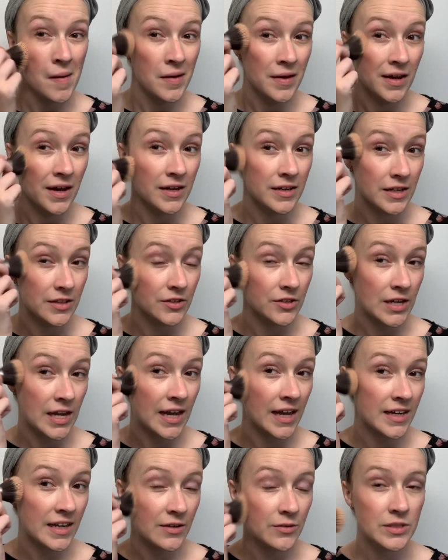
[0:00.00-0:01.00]
Another
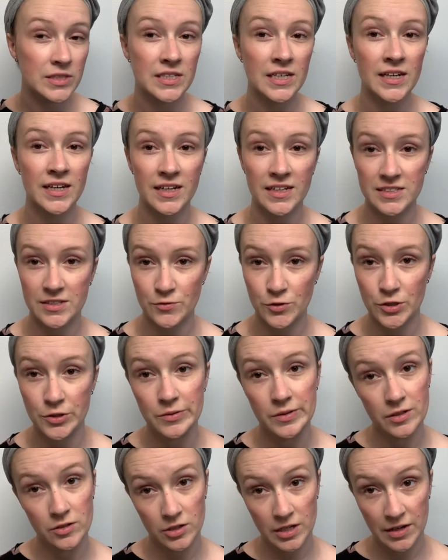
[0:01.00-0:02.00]
hack I would say is if you go a
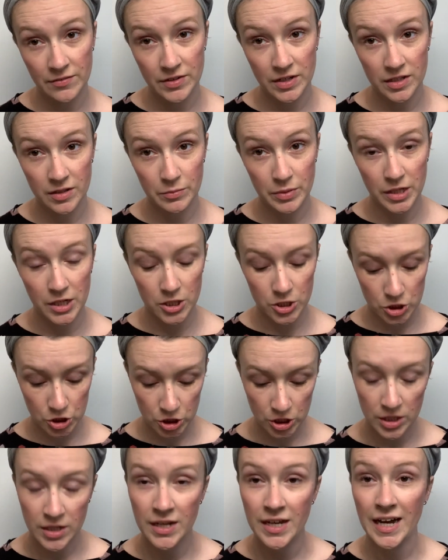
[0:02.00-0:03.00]
little heavy on the blush,
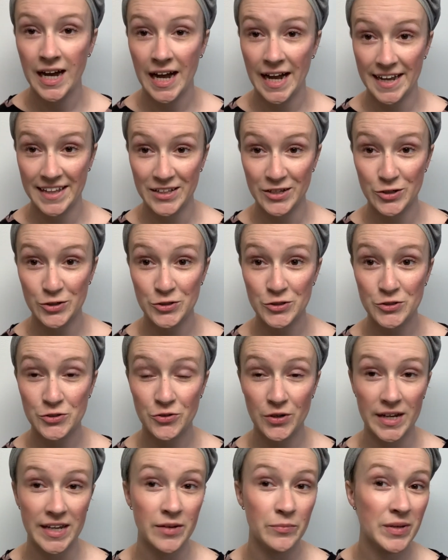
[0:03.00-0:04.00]
highlighter is
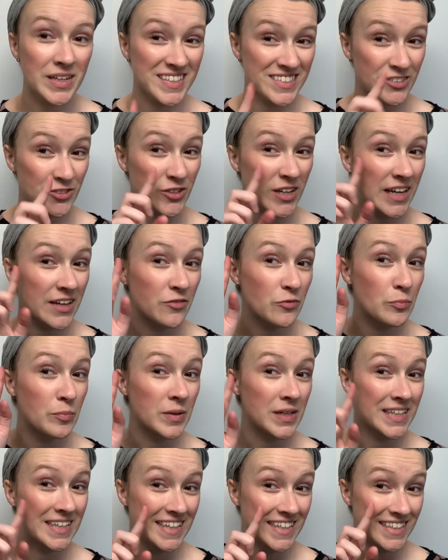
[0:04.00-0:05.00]
great because it'll kind of
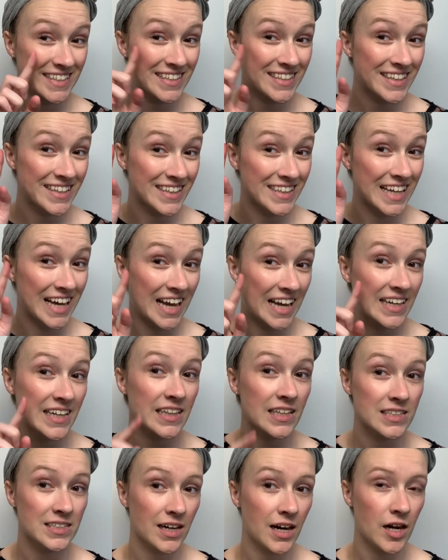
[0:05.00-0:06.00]
blend the line at the
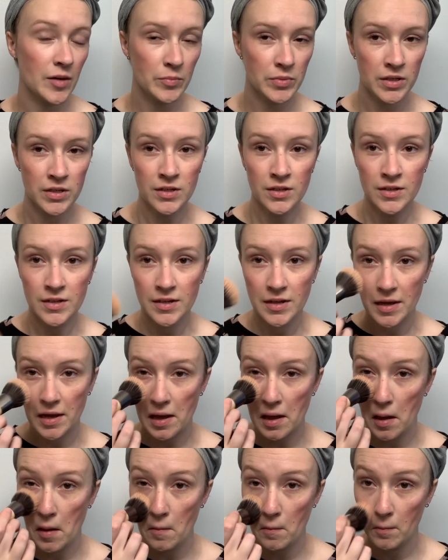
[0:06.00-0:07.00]
top.
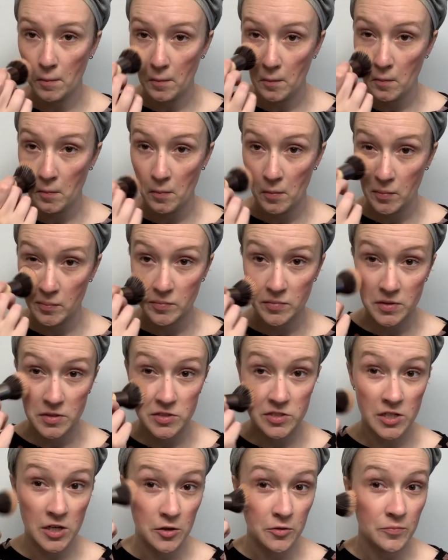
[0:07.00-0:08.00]

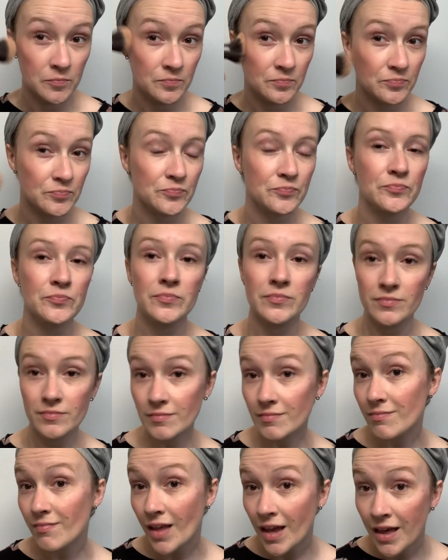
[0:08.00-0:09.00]
So
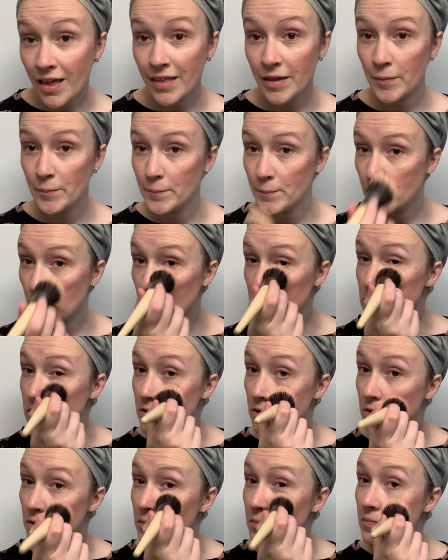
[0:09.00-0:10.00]

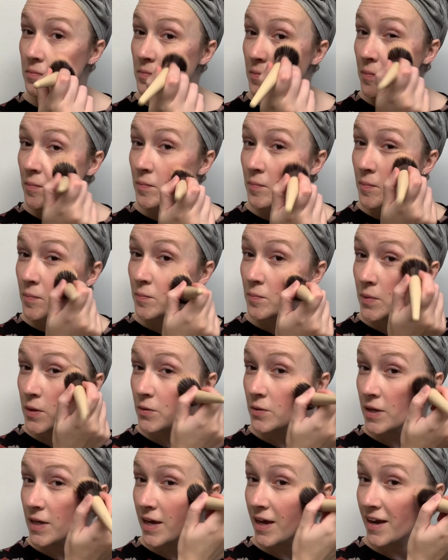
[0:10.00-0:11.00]
personal
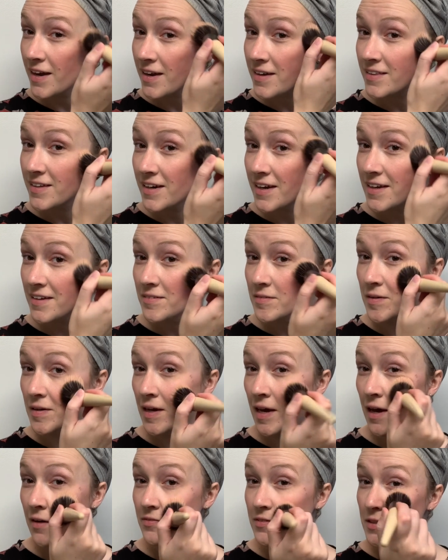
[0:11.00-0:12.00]
beauty hack that I
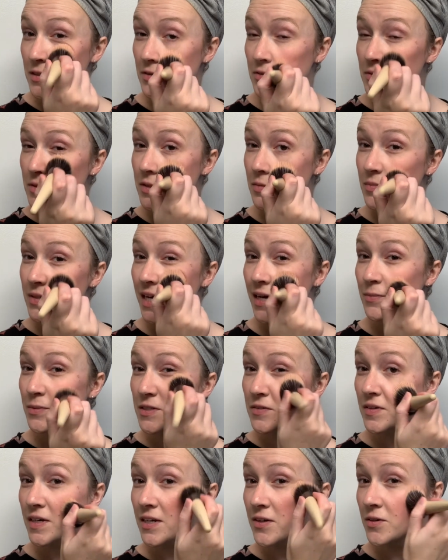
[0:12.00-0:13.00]
have to use sometimes if
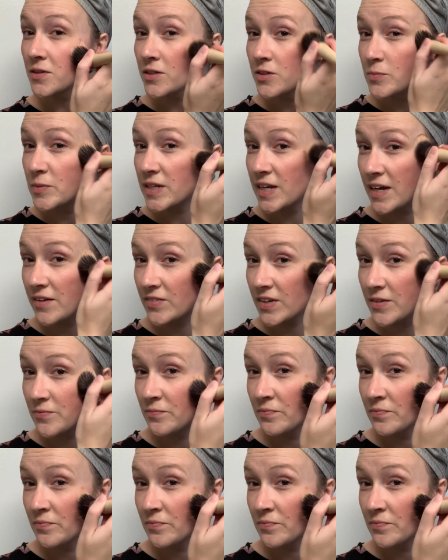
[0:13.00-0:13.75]
I go a little bit heavy.